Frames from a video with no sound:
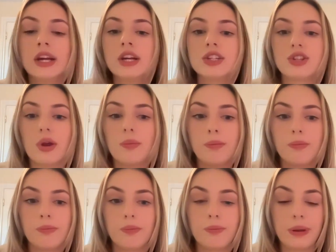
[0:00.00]
So
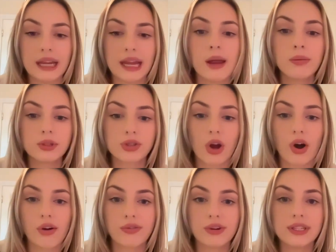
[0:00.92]
being able to
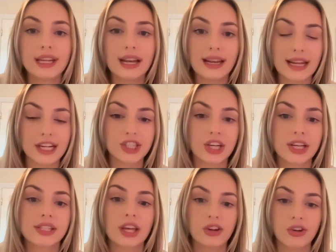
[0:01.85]
offer
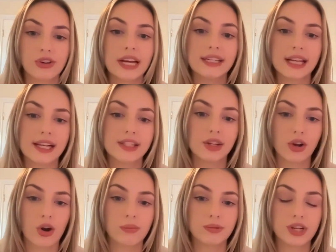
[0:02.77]
delicious and great tasting
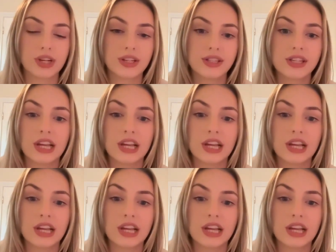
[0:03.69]
options